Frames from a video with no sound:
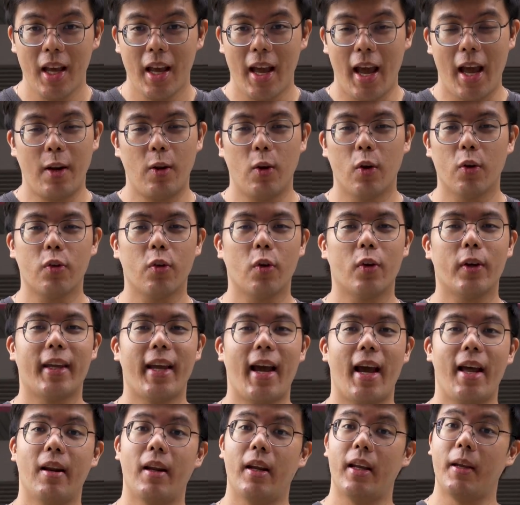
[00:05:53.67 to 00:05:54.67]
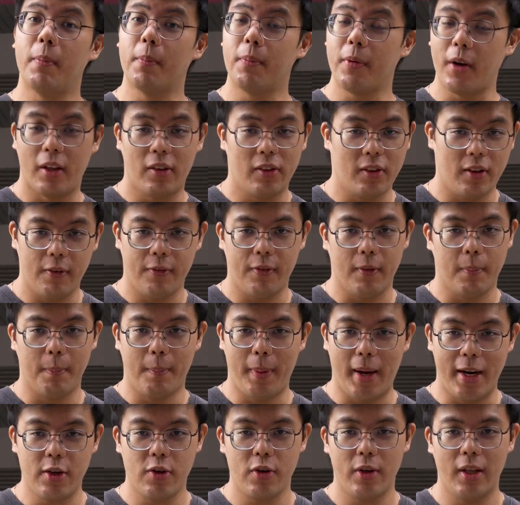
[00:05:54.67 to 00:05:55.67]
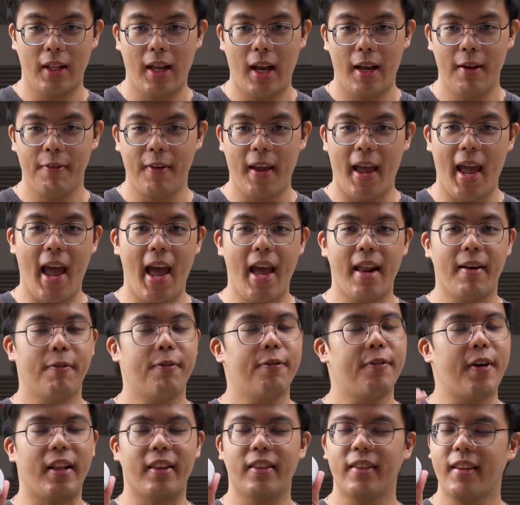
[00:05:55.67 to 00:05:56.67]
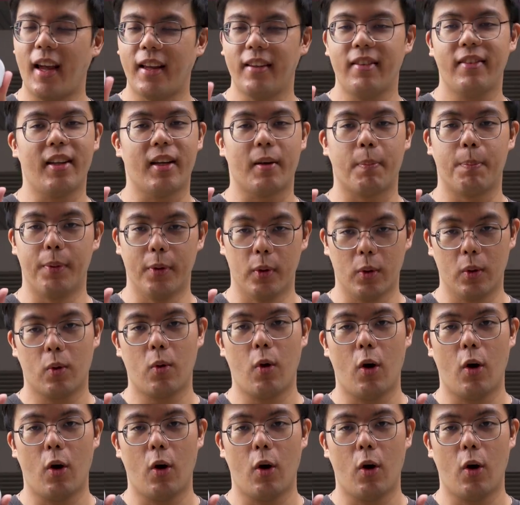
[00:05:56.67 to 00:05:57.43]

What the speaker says: and you also get impressive battery life and fantastic build